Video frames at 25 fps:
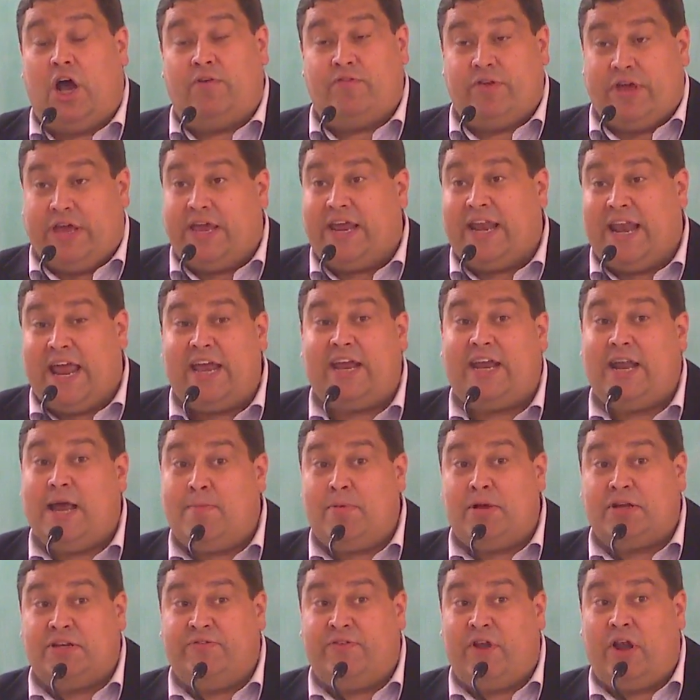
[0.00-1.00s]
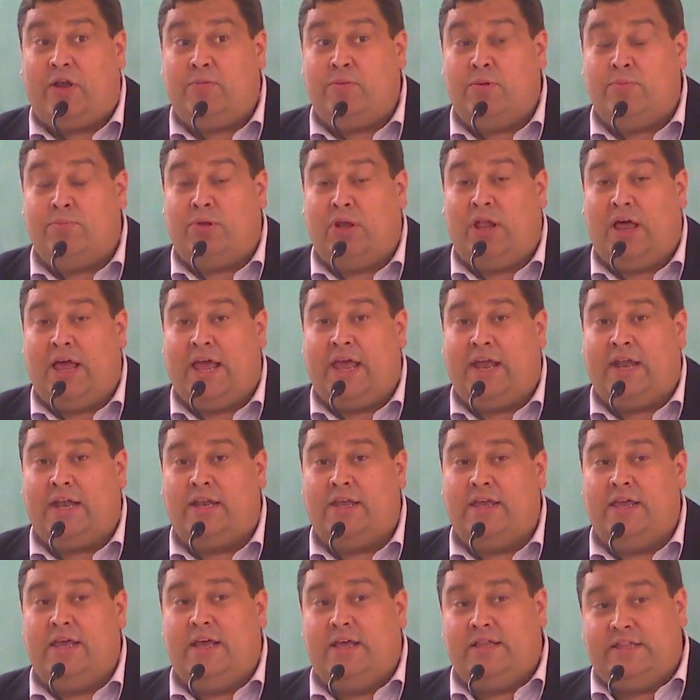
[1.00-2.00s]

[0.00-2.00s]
of an economic development plan